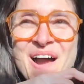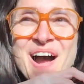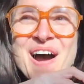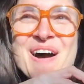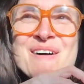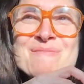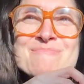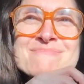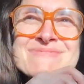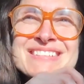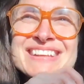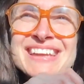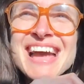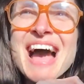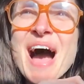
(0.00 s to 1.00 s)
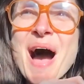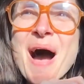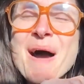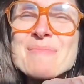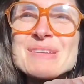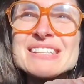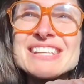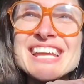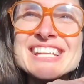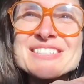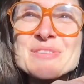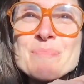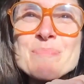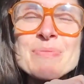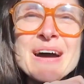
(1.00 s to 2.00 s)

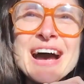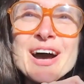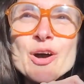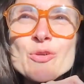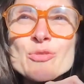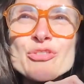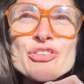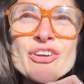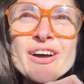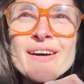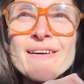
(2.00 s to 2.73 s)
It's about